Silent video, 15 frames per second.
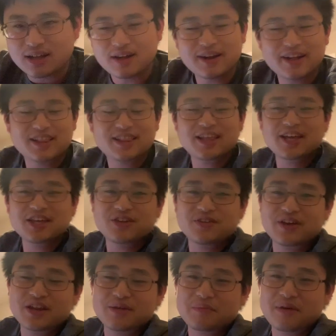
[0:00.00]
Alright, thank you
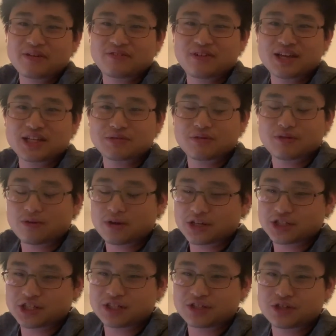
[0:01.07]
anime fans for
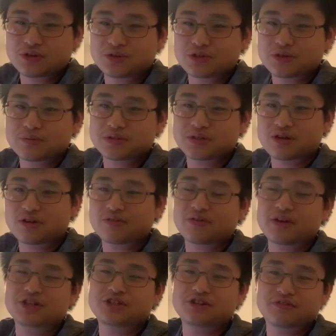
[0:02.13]
watching JoJo Bizarre
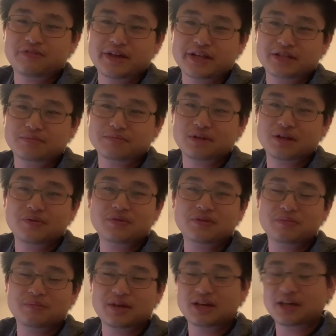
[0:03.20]
Adventure Phantom Blood with
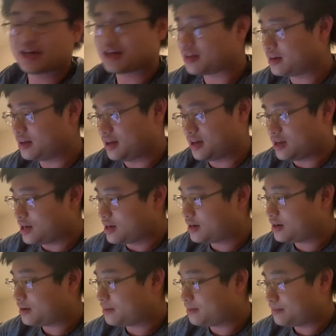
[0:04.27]
me again.
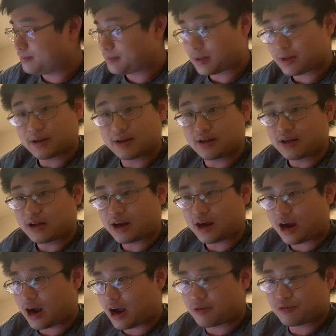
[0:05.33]

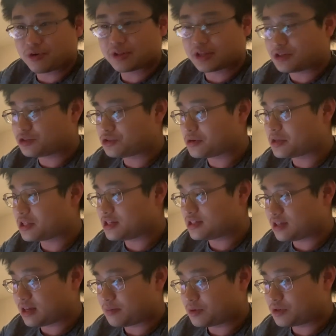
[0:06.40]
I really enjoyed these
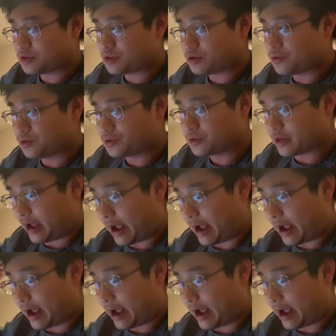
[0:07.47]
episodes.